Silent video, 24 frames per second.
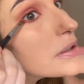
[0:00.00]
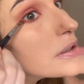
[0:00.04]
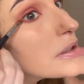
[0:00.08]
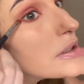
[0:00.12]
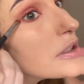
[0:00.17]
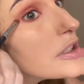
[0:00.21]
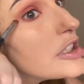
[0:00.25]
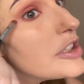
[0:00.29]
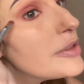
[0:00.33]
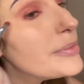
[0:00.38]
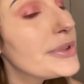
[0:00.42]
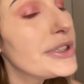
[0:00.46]

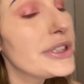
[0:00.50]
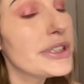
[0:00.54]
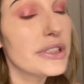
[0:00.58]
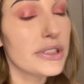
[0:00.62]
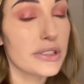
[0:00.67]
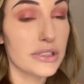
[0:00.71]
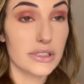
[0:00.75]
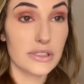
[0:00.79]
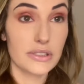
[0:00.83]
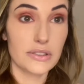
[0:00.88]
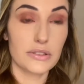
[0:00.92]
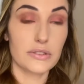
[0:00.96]
I mean,
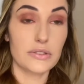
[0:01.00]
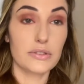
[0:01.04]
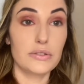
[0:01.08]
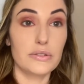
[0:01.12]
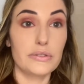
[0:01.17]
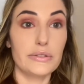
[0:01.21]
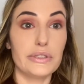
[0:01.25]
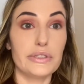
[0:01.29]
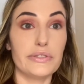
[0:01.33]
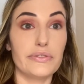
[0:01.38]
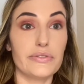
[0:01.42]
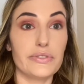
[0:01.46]
this is
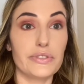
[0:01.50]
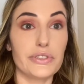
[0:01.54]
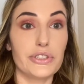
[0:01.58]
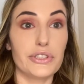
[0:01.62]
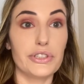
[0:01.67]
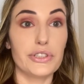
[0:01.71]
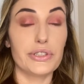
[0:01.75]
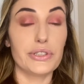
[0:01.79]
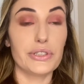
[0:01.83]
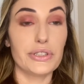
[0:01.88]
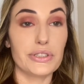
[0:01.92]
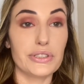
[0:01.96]
cool if you're
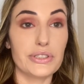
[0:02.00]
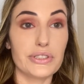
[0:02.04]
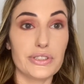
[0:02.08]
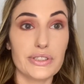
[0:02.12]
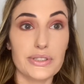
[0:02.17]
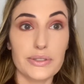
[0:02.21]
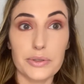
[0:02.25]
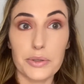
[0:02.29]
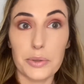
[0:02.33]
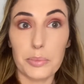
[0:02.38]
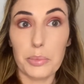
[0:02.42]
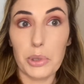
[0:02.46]
going
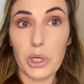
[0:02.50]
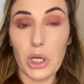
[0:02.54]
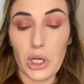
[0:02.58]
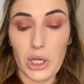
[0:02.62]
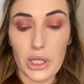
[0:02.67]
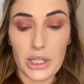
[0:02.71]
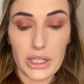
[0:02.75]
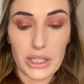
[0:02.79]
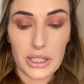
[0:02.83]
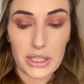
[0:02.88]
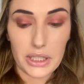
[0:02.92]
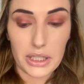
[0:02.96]
to a
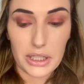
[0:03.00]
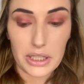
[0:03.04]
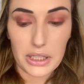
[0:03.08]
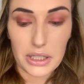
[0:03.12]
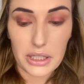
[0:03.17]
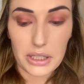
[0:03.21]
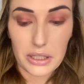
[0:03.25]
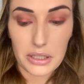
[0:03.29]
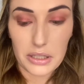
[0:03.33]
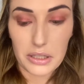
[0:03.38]
party.